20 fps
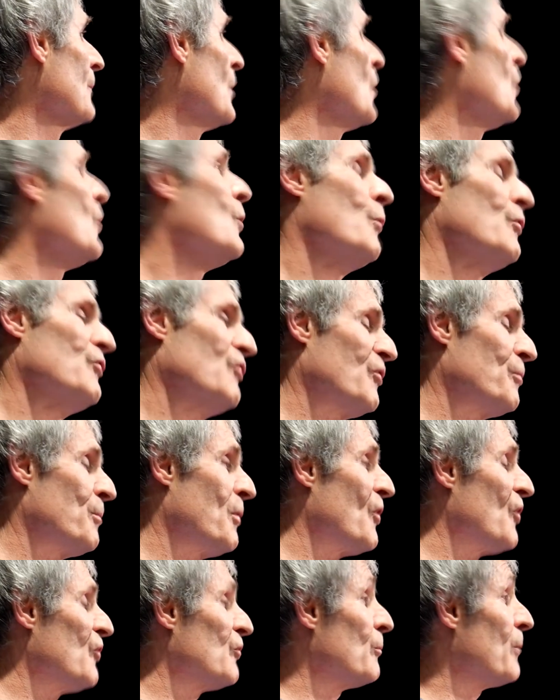which is
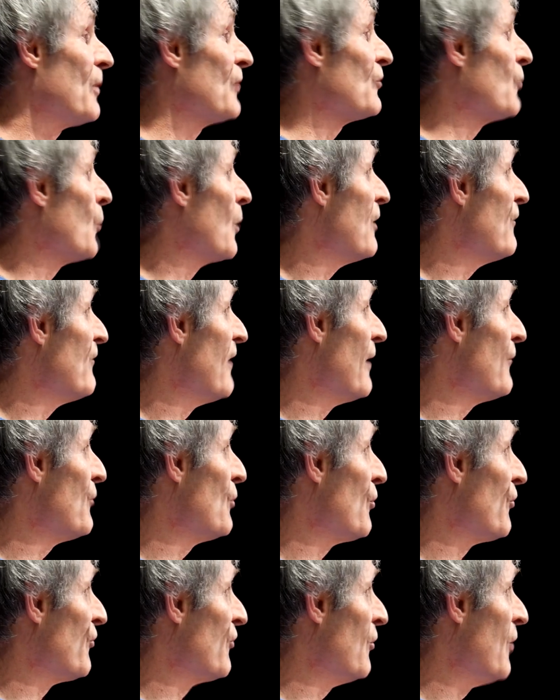punishable by 25 years
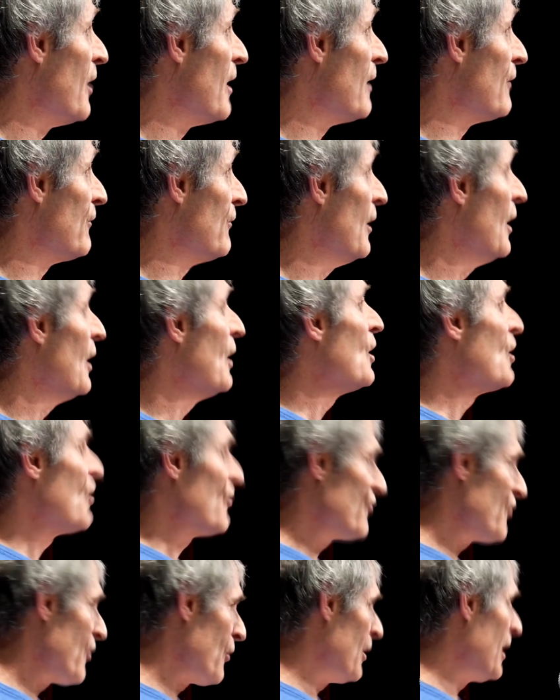to life.
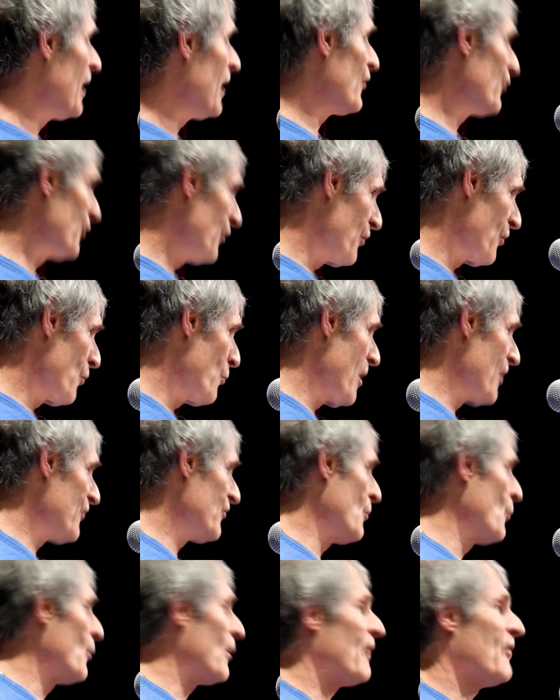So in answer to your question,
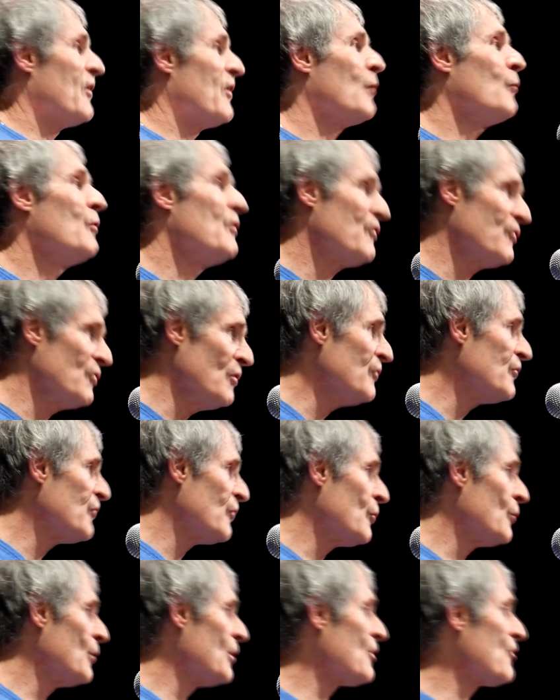what I think we should do
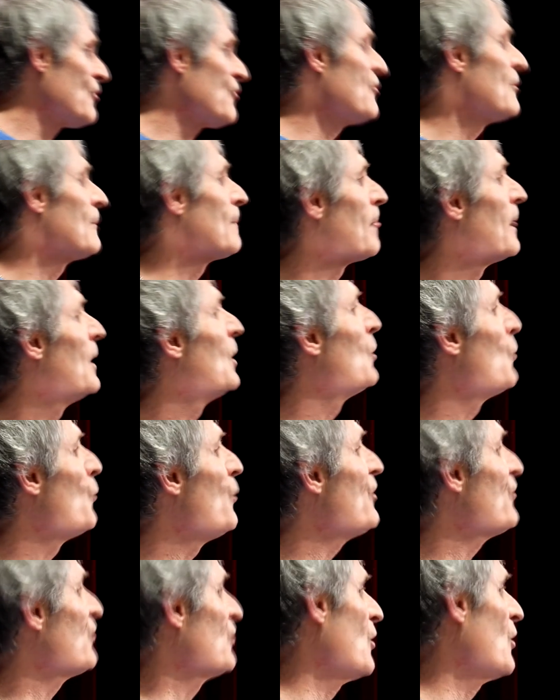is we
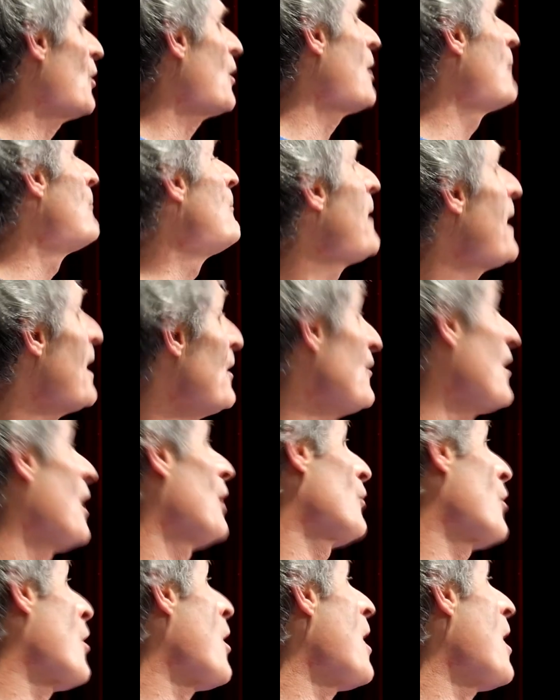should amend our
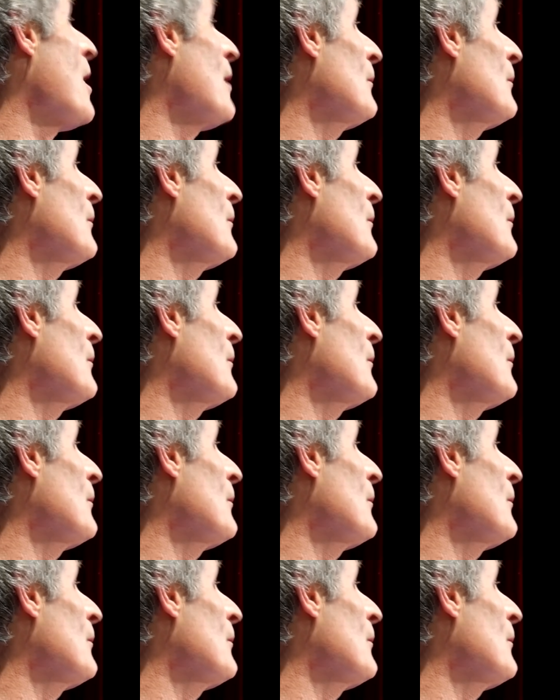law